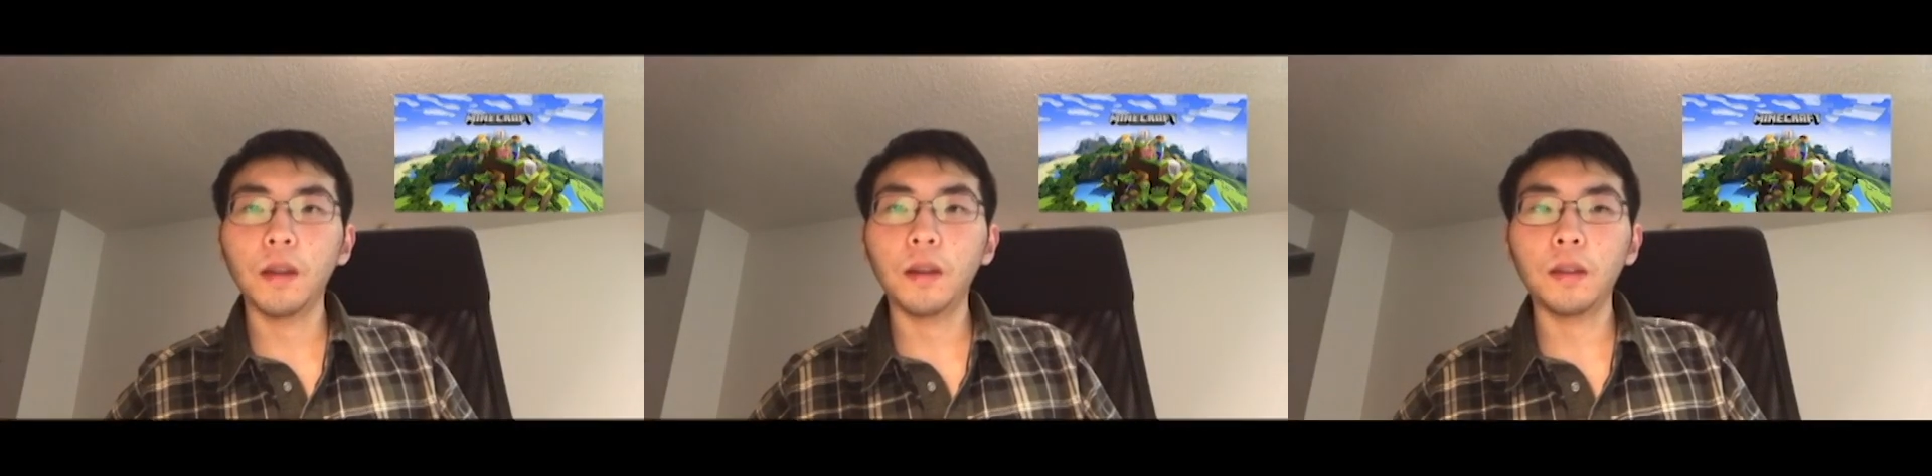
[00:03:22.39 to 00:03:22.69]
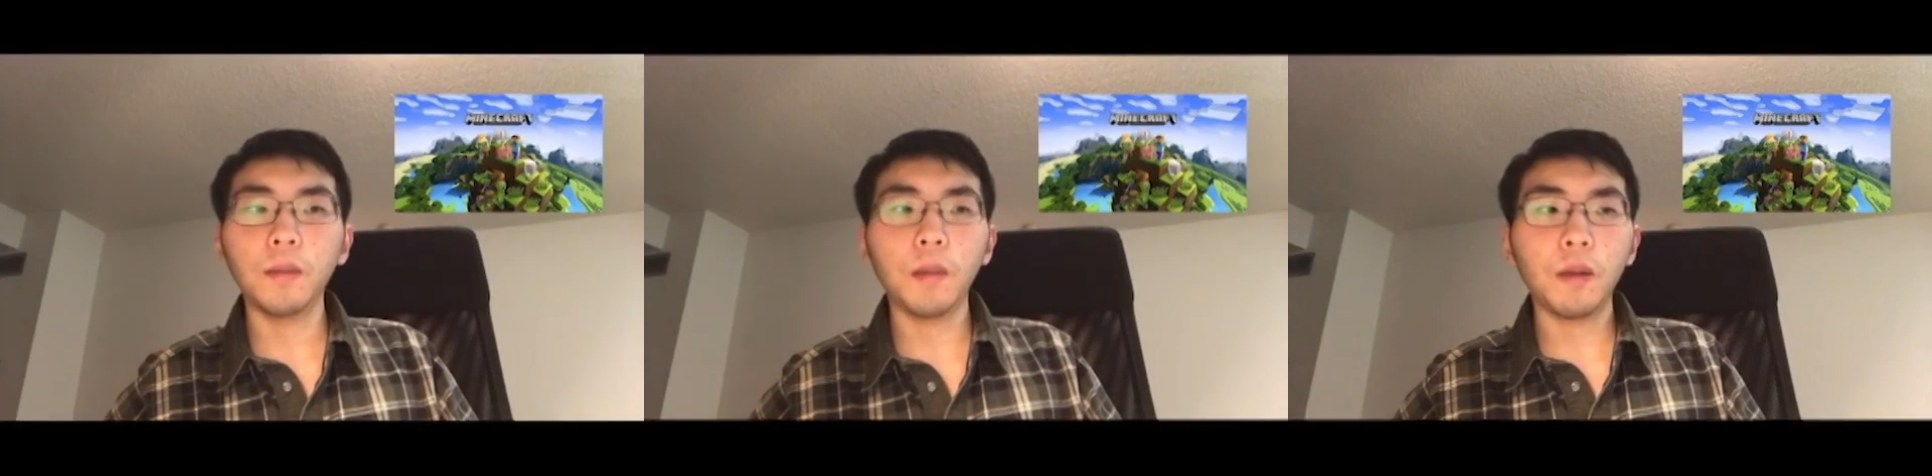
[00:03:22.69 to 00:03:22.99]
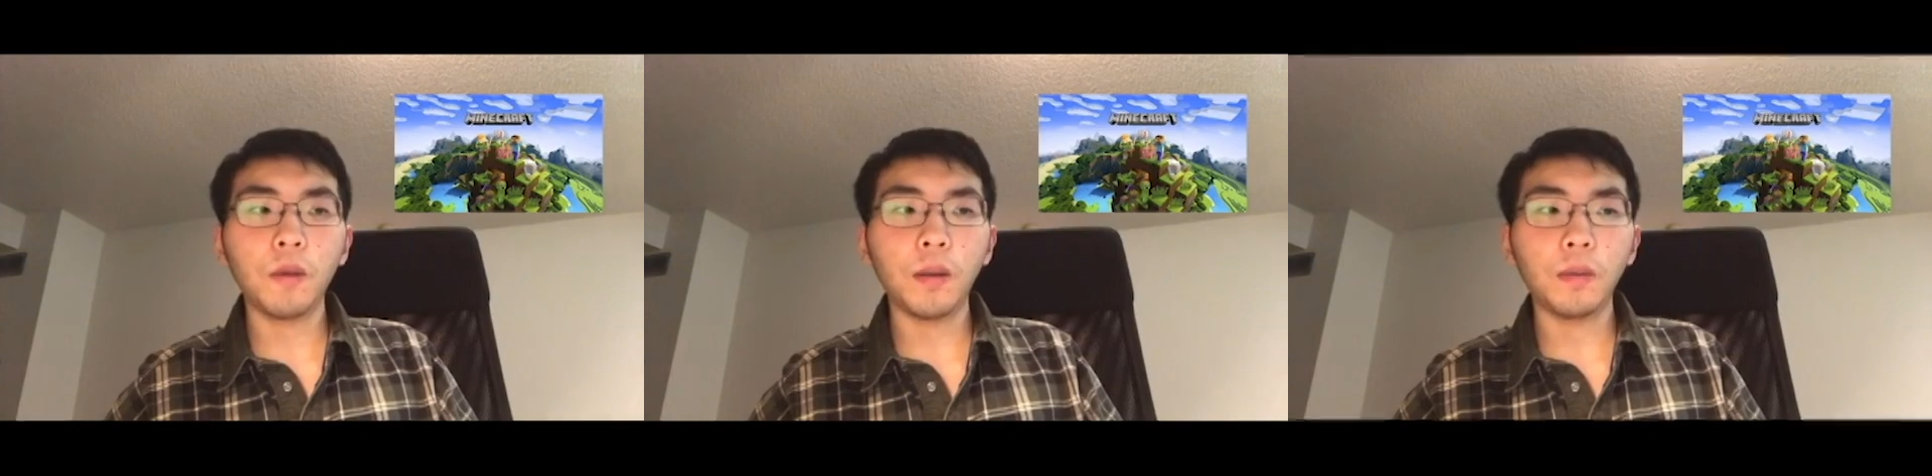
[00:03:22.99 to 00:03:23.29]
I think
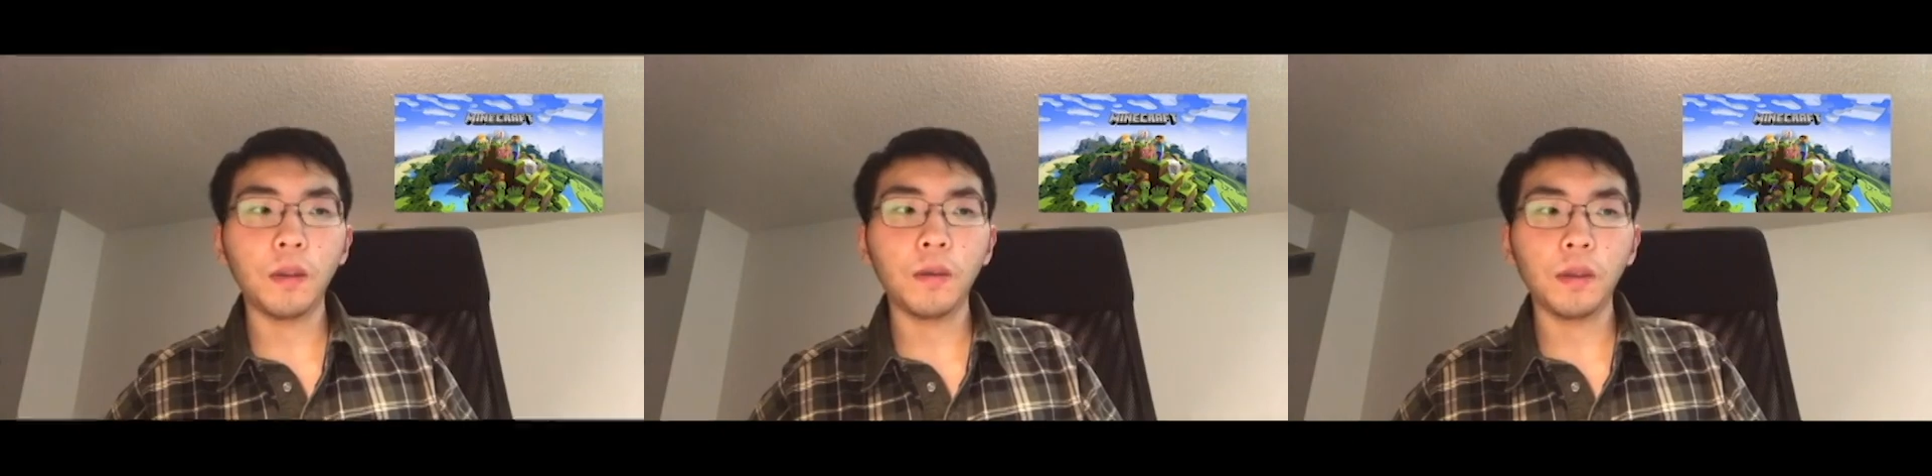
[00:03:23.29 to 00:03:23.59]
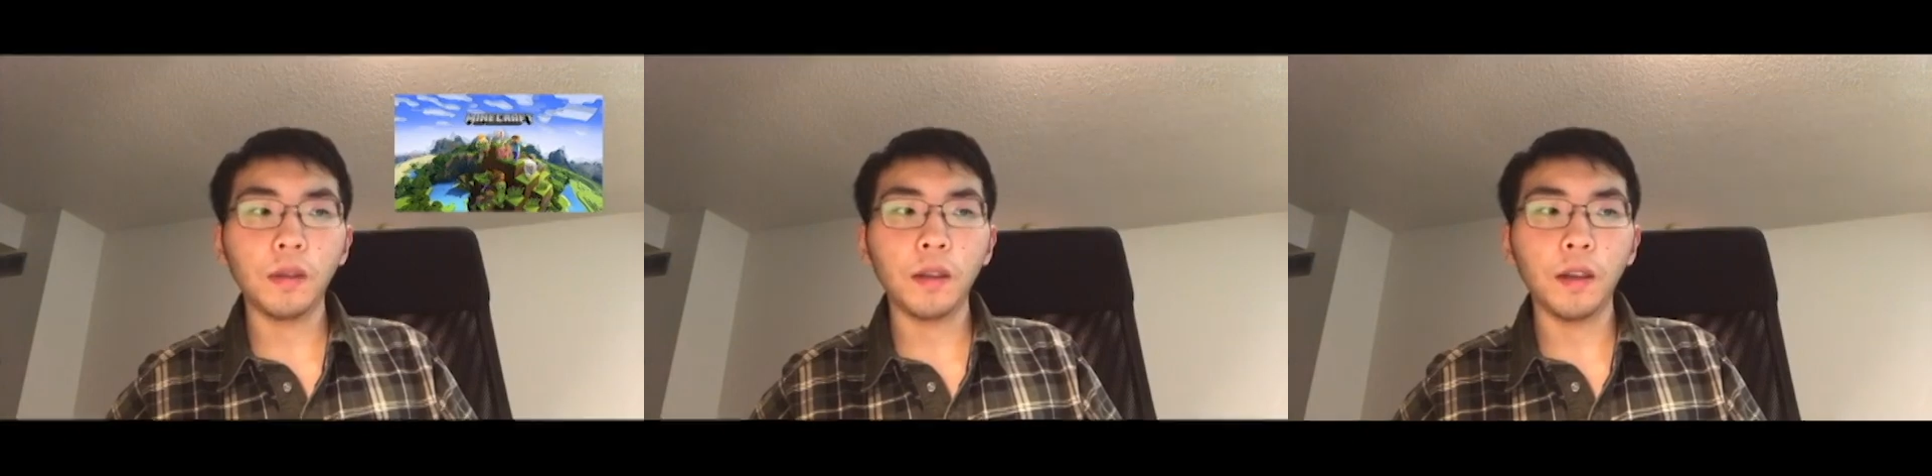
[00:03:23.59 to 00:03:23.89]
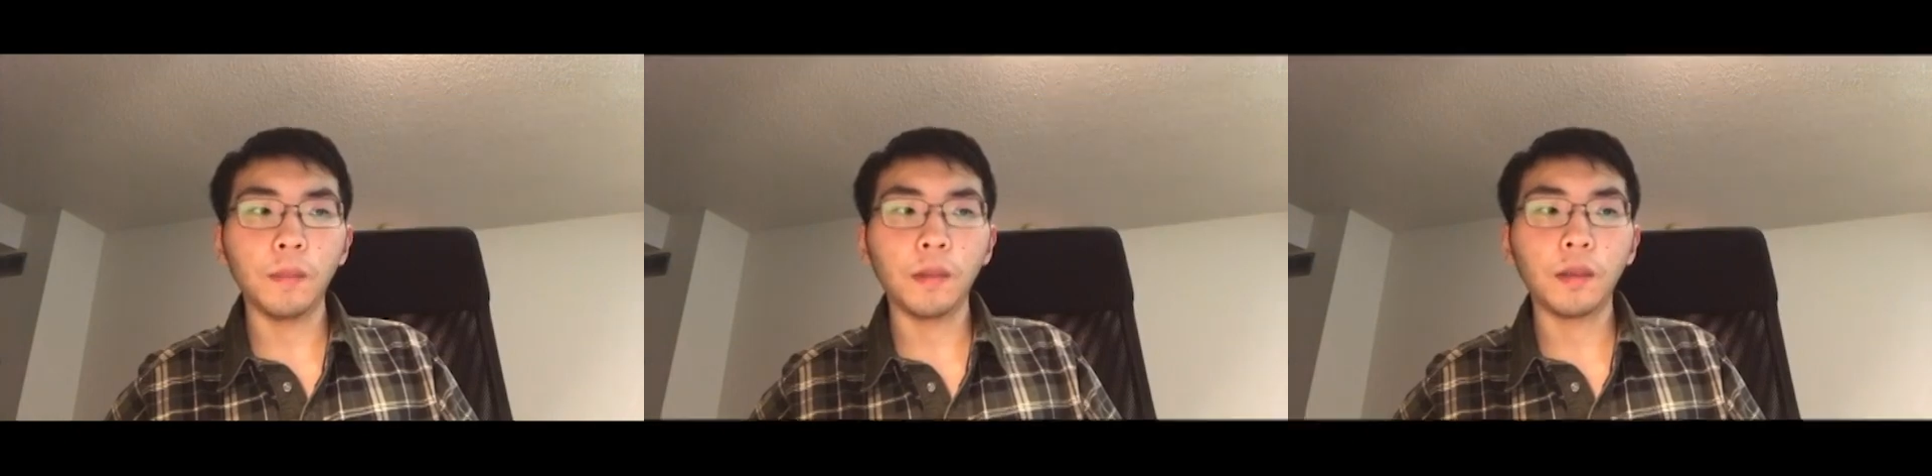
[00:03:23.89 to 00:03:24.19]
many one know these
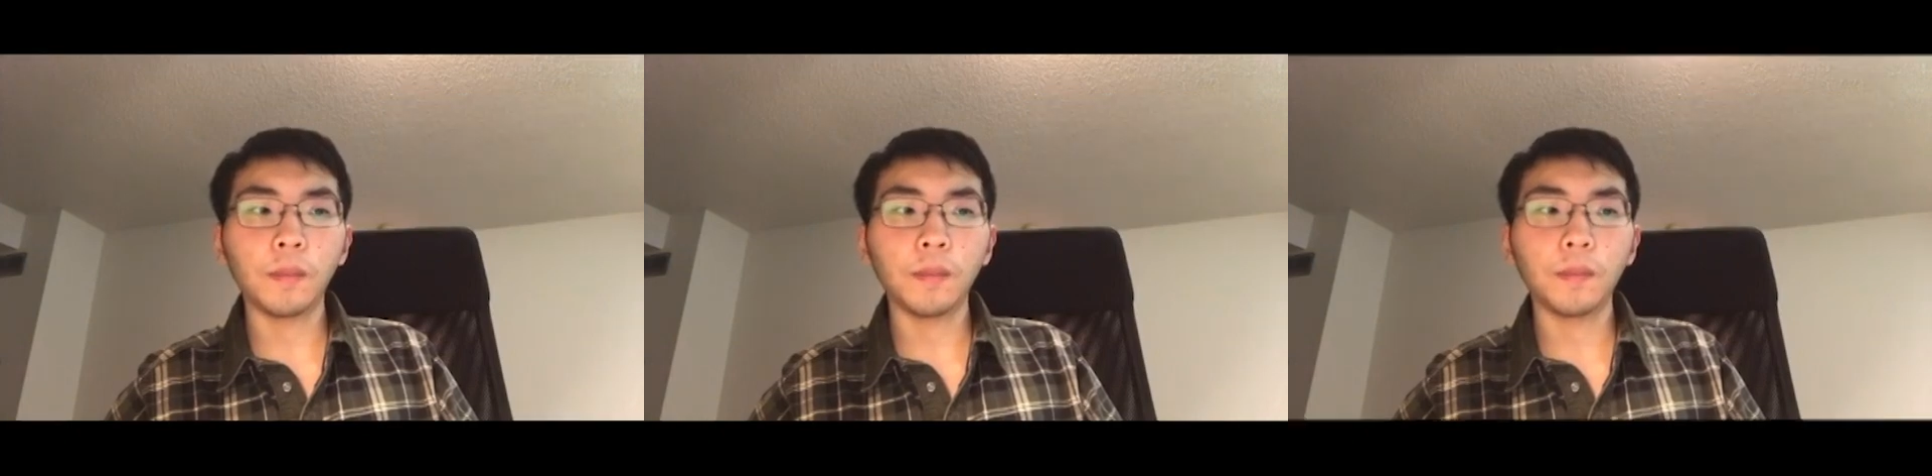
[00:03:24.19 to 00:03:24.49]
games.